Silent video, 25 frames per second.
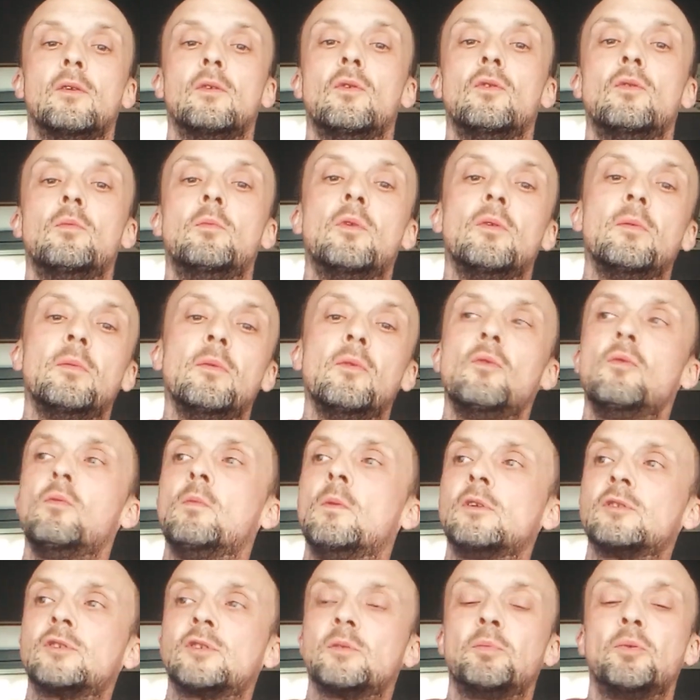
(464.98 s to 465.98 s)
all my all
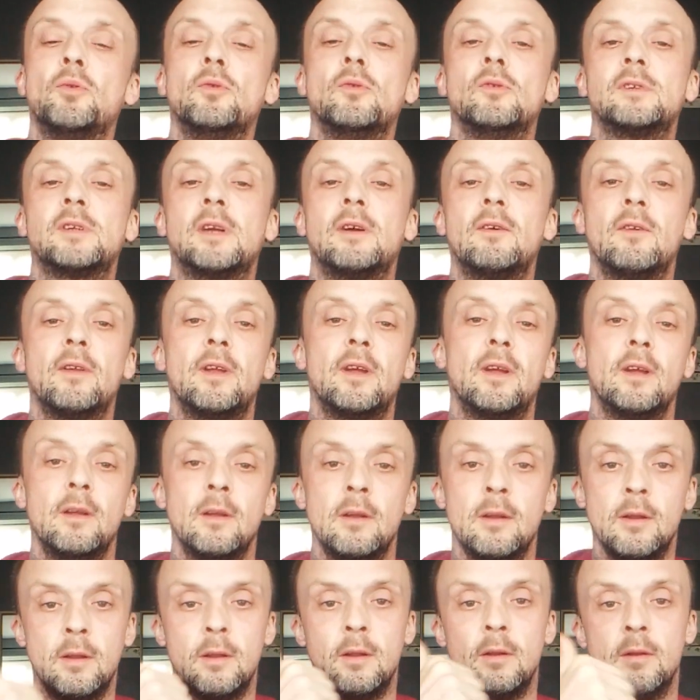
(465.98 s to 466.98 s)
my supporters out
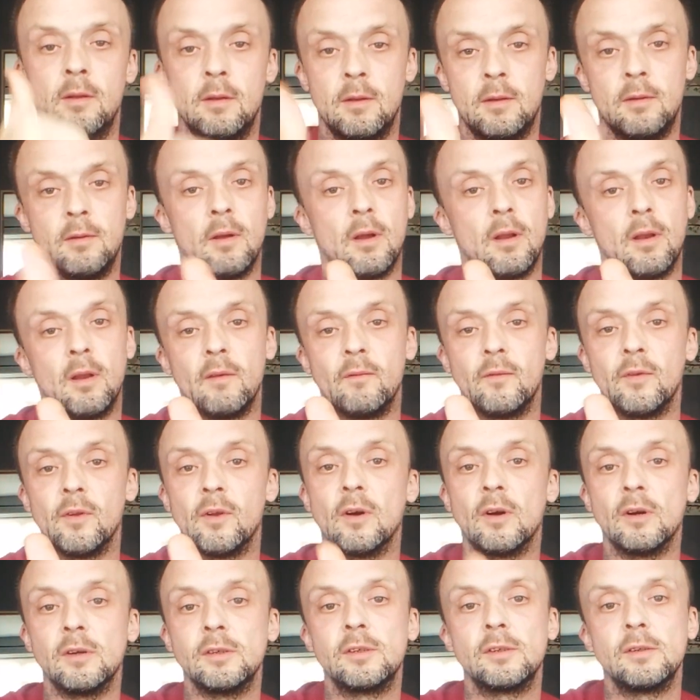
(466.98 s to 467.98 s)
there, I love you
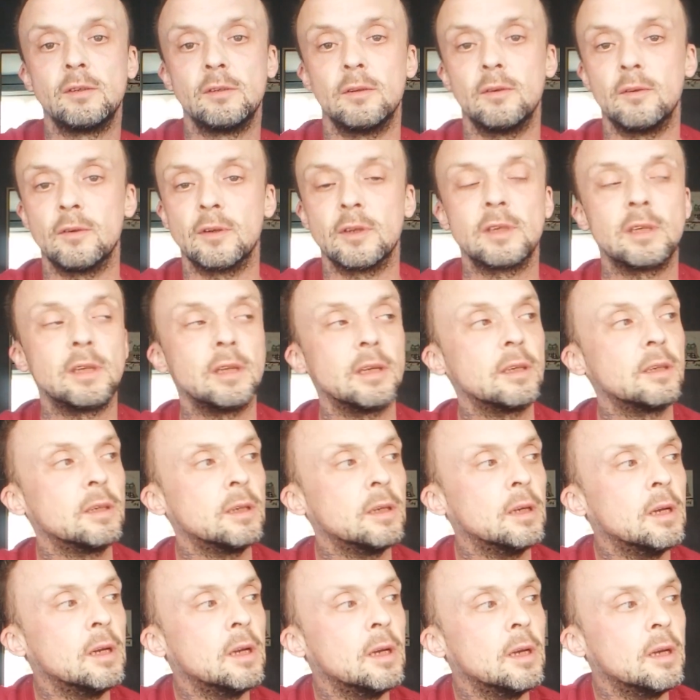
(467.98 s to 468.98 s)
guys. Honestly,
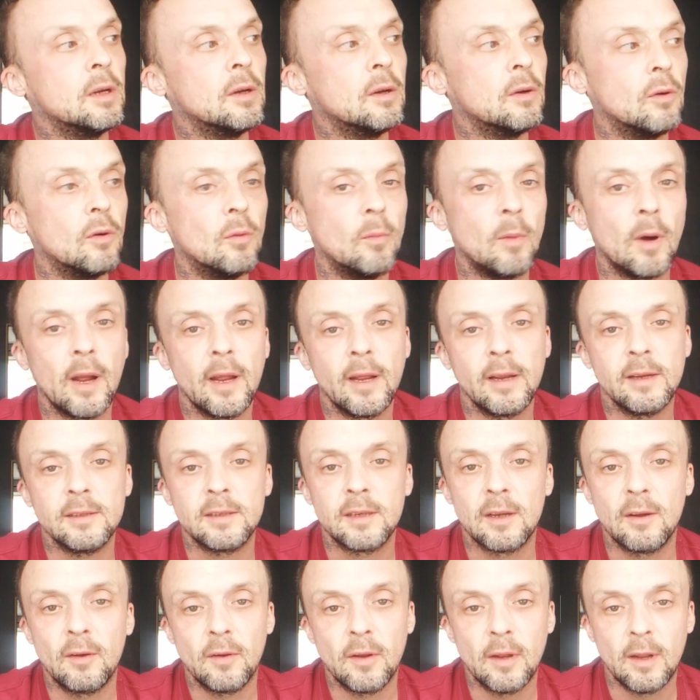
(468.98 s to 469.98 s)
all my
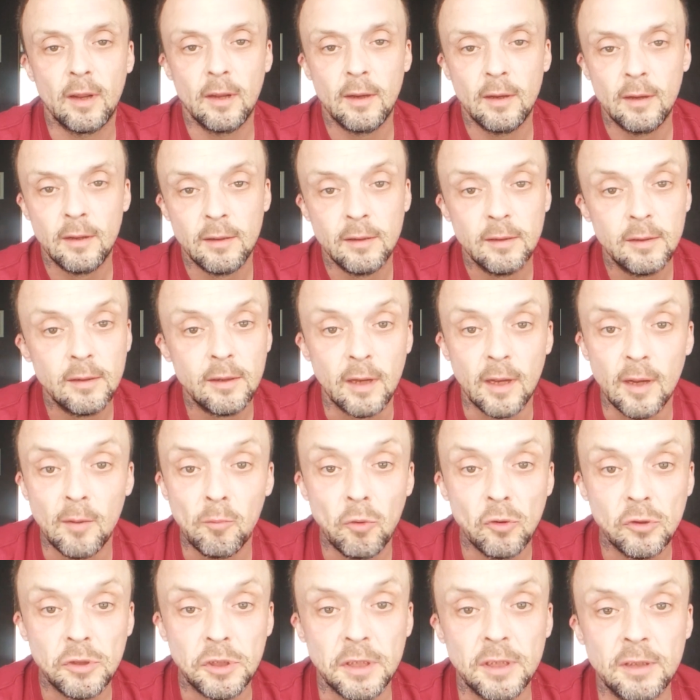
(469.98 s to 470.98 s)
haters out there,
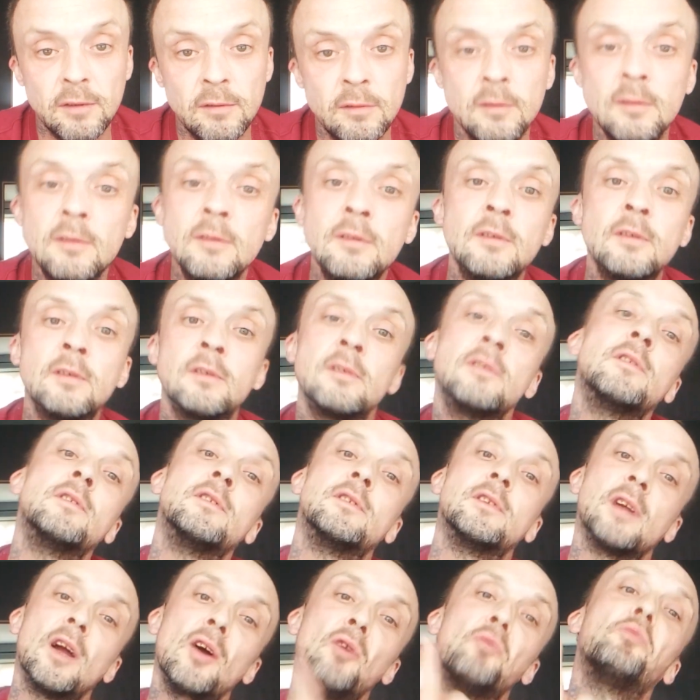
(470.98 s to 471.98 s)
keep watching
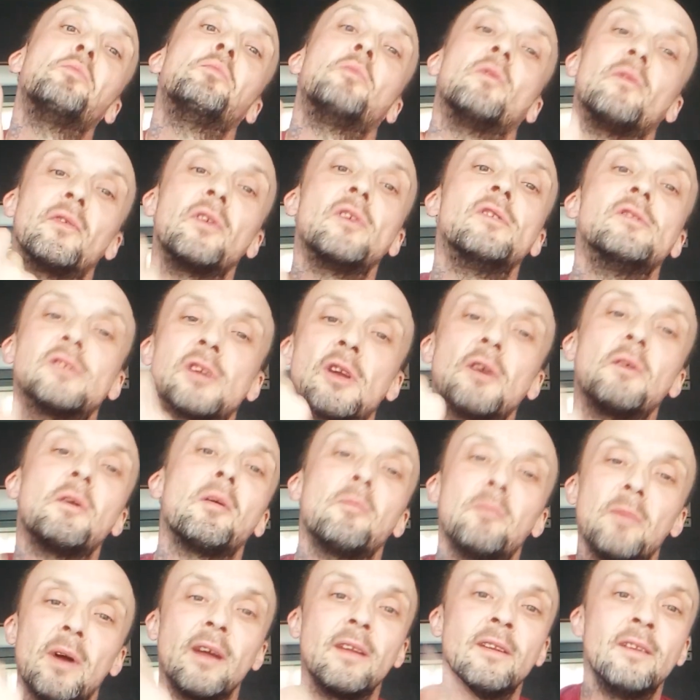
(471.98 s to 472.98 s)
because you're helping my views go
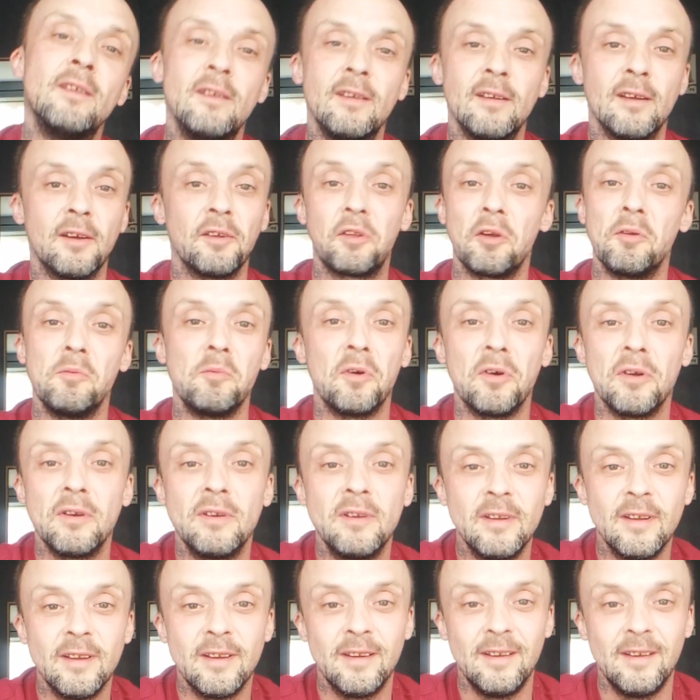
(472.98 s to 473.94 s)
up, man. I don't mind.